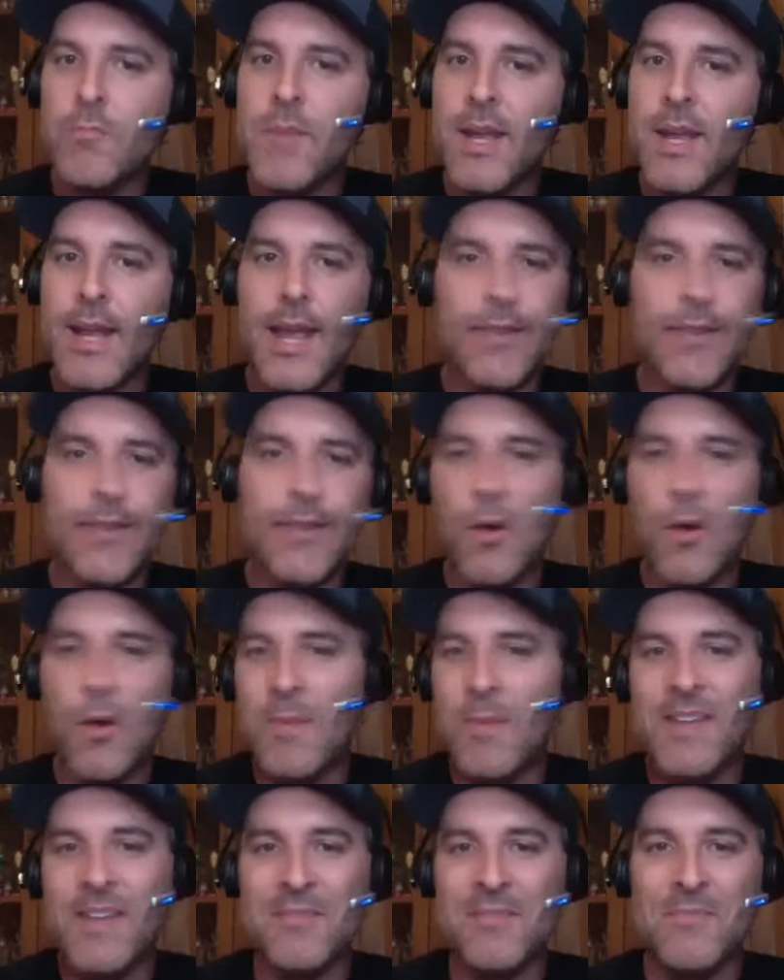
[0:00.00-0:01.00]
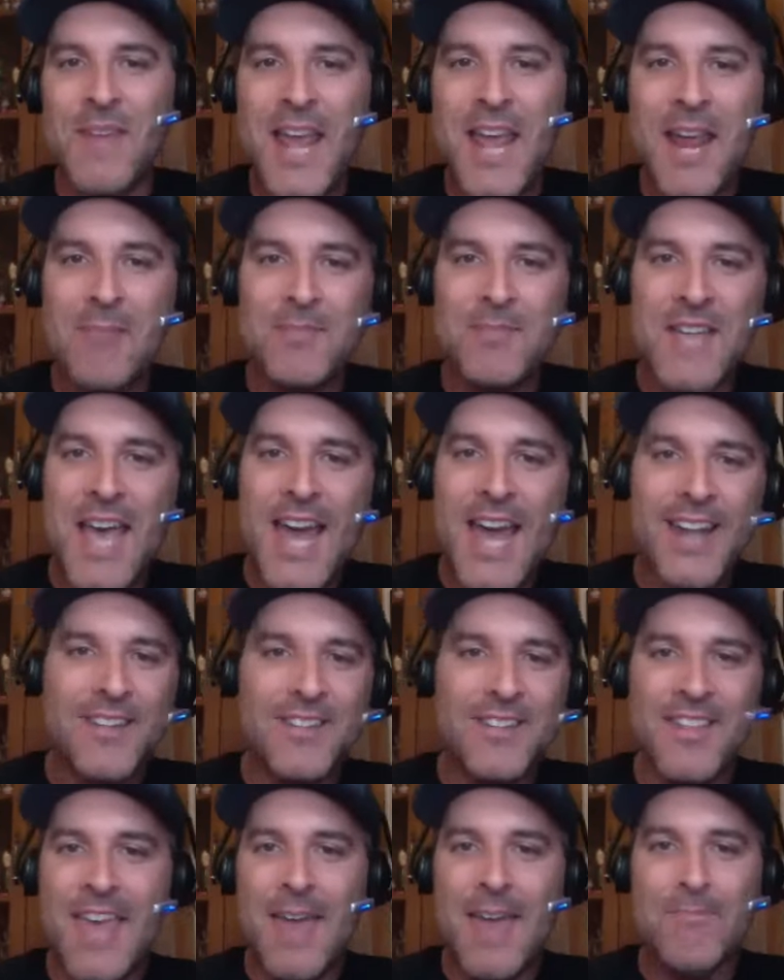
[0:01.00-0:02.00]
and there are going to be some names added to
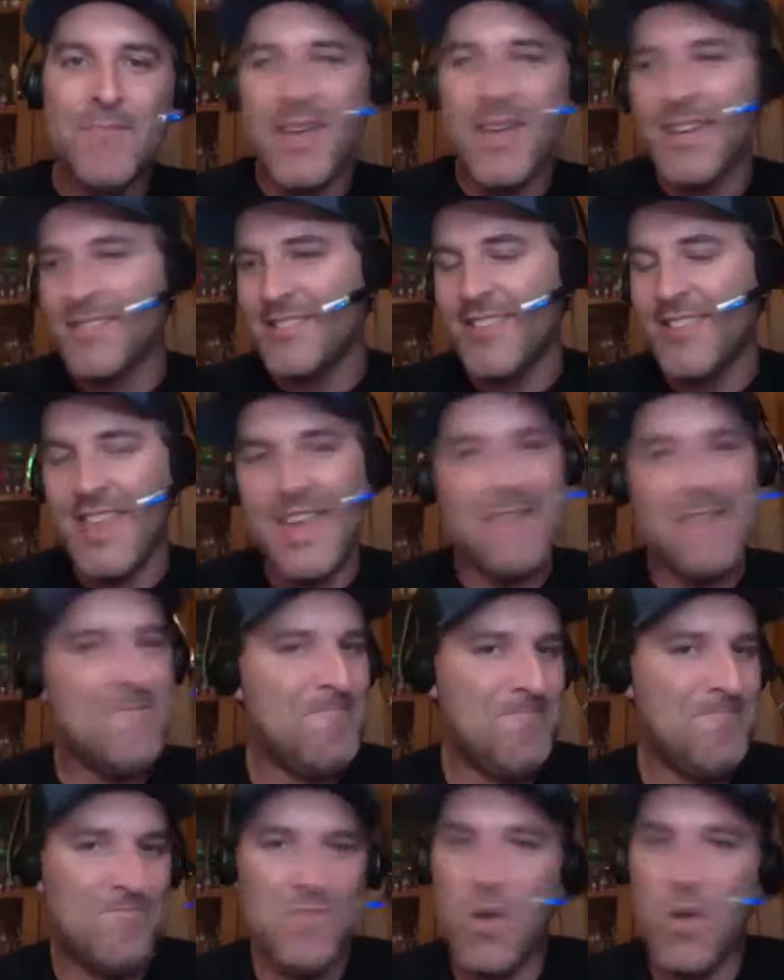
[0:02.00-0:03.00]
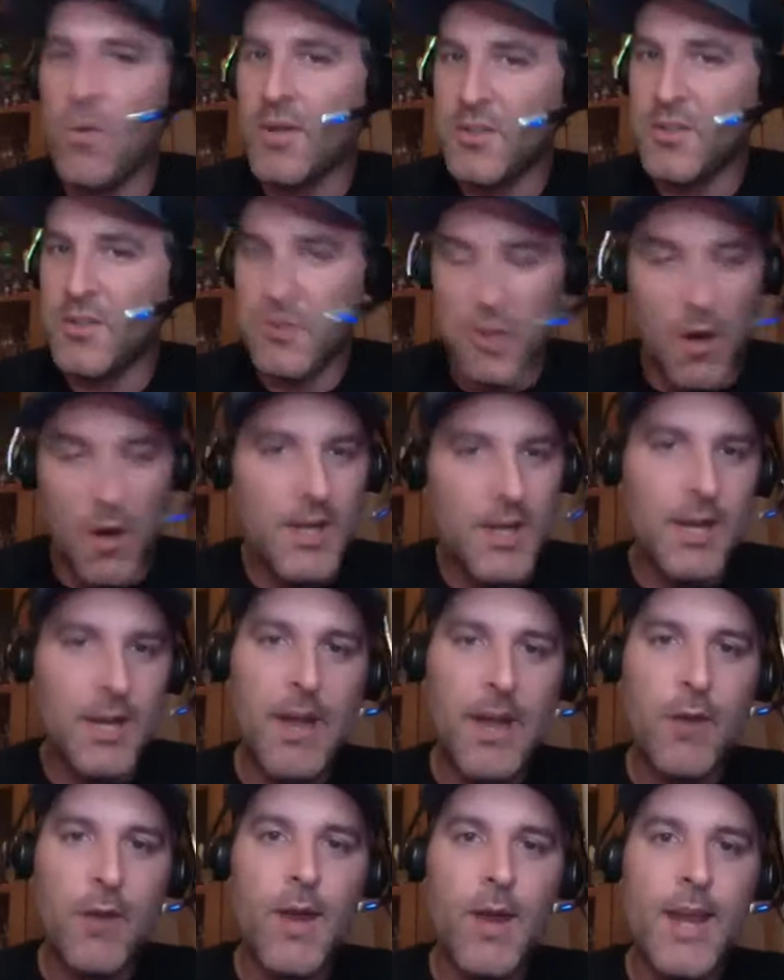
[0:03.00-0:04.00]
that mix that no one's talking about
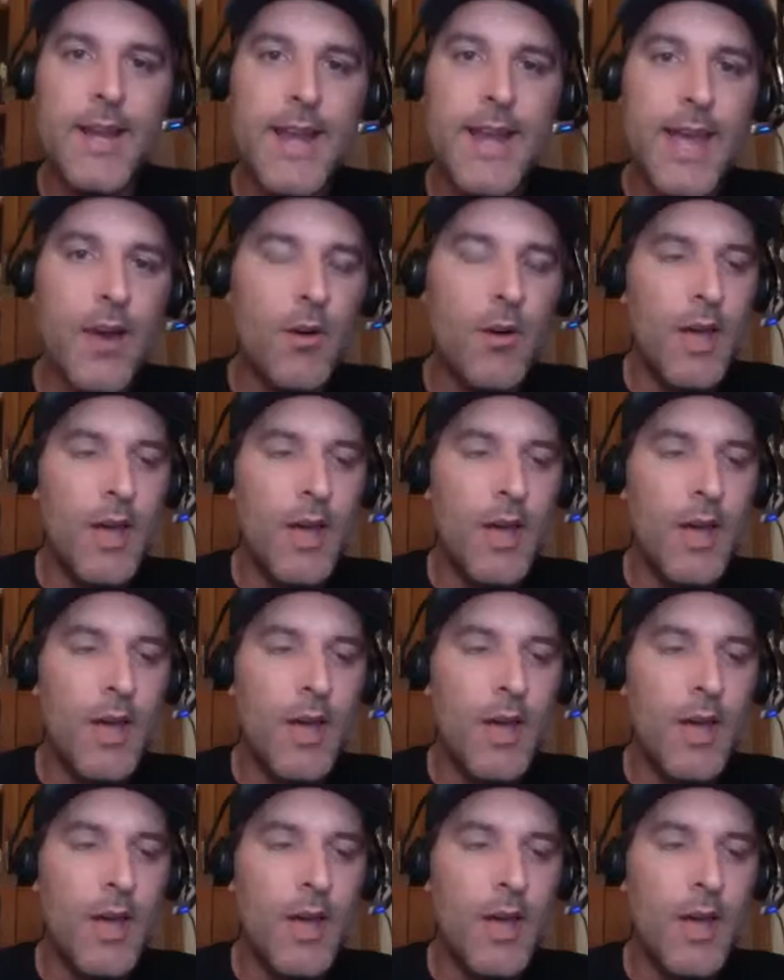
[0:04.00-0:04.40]
right now.